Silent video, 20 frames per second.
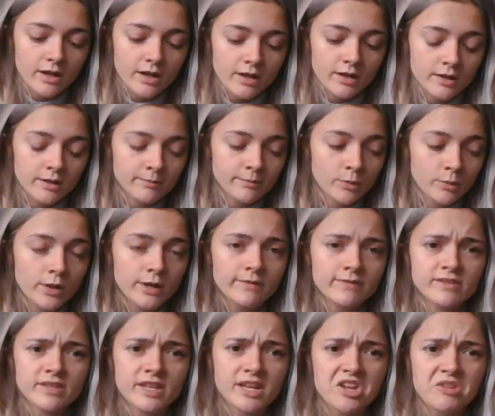Or
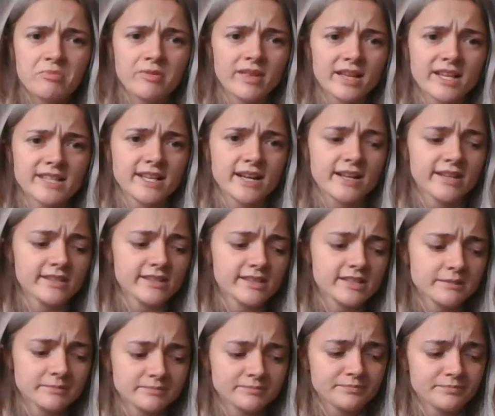even like it could be like
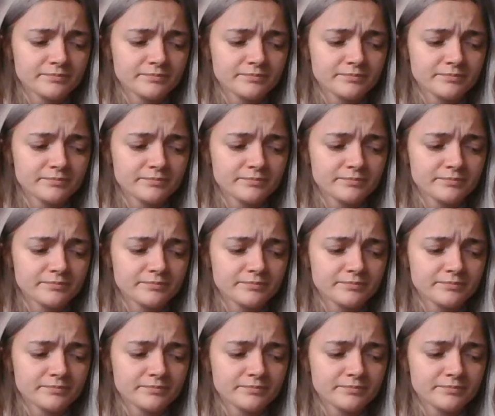science.